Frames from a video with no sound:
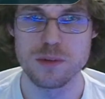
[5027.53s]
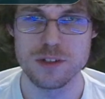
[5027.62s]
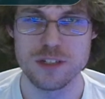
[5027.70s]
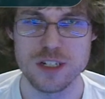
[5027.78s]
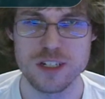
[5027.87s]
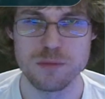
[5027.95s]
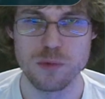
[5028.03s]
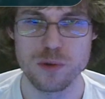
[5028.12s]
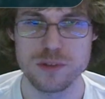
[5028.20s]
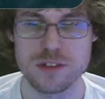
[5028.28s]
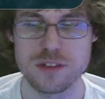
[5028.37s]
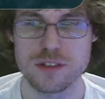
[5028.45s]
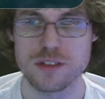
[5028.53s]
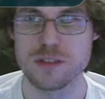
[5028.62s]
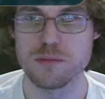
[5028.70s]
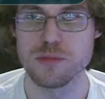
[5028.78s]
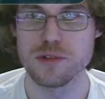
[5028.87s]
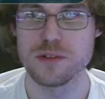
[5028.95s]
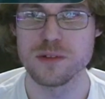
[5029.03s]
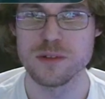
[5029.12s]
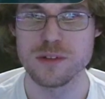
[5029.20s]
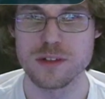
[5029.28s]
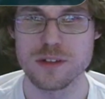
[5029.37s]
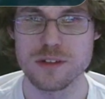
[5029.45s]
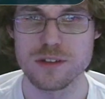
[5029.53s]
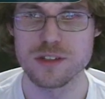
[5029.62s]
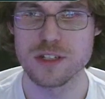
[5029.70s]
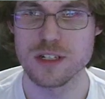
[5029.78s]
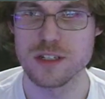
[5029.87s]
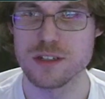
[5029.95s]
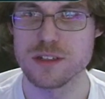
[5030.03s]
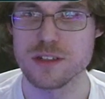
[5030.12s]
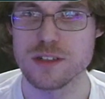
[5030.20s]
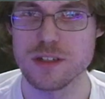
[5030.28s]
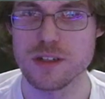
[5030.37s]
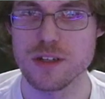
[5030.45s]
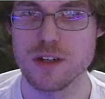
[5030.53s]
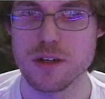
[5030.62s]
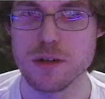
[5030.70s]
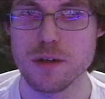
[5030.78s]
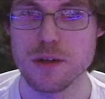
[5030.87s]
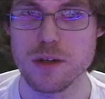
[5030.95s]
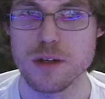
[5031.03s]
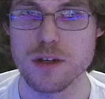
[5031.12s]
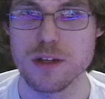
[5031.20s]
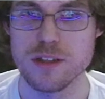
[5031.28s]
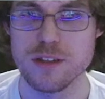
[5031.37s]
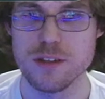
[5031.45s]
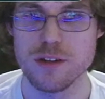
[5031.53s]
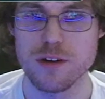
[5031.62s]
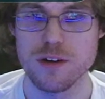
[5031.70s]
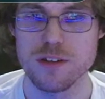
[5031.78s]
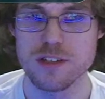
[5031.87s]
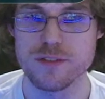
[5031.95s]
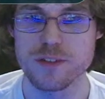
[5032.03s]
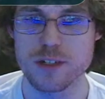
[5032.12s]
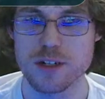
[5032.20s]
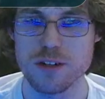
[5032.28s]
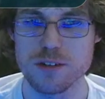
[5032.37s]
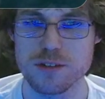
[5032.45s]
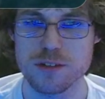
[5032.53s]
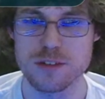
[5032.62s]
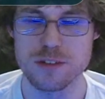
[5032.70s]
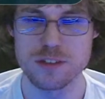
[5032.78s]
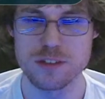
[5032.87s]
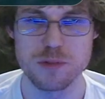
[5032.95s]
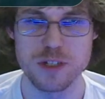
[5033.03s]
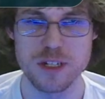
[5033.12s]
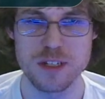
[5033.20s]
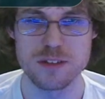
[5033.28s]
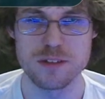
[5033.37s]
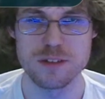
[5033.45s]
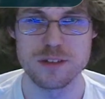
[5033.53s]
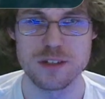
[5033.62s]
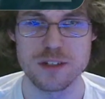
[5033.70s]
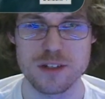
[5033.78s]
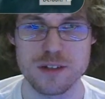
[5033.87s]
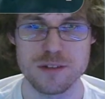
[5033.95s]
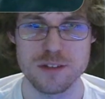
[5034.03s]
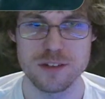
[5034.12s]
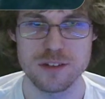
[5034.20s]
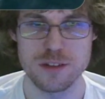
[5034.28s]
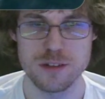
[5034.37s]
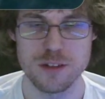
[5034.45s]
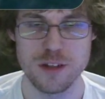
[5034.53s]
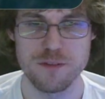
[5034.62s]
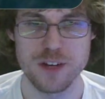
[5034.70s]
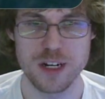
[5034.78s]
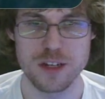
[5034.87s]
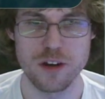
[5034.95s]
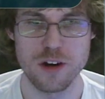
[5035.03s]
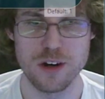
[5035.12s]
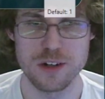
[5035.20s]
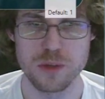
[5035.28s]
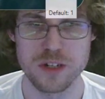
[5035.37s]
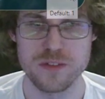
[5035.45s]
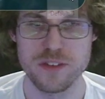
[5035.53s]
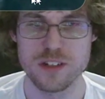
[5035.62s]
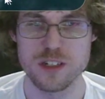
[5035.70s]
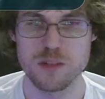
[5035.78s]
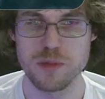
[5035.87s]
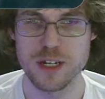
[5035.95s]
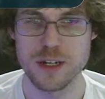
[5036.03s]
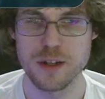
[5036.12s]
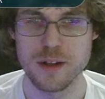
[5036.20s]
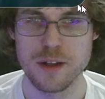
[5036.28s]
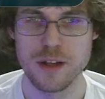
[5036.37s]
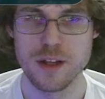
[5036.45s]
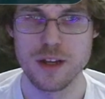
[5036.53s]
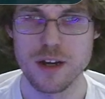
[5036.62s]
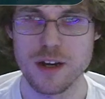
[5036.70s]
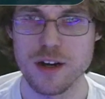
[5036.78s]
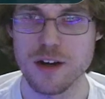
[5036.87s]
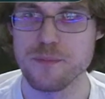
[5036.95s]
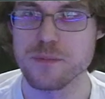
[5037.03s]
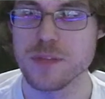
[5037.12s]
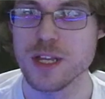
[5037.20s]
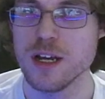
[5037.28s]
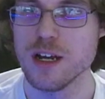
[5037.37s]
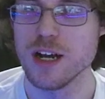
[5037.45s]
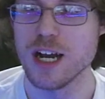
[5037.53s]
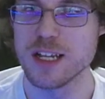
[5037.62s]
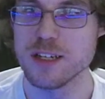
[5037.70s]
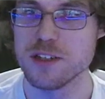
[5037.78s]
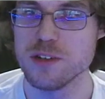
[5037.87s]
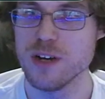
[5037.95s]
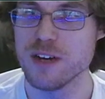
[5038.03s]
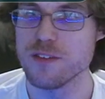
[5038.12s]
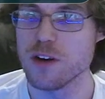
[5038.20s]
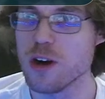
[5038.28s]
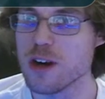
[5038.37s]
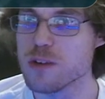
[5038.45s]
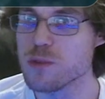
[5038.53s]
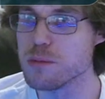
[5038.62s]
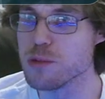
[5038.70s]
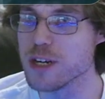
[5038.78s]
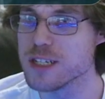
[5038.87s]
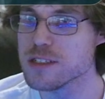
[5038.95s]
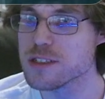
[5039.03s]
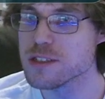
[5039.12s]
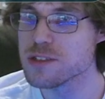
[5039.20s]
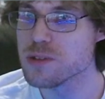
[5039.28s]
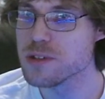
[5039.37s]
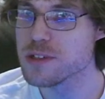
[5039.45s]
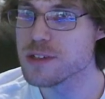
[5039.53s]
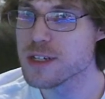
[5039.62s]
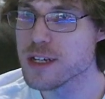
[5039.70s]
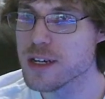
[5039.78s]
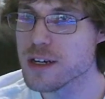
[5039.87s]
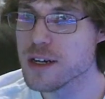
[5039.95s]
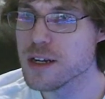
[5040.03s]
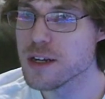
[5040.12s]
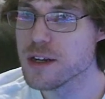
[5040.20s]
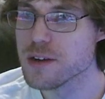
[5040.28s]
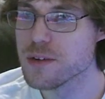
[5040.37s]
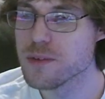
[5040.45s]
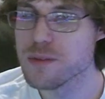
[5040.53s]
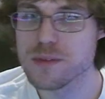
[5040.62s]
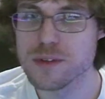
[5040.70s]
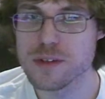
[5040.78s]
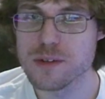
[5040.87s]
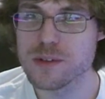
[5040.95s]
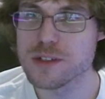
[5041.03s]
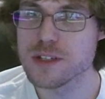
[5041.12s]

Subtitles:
change more than just the blue. You can just change all the different colors on your display. This is doesn't affect the hardware of the display. I do have a hardware brightness controller in here. Let's see, where's it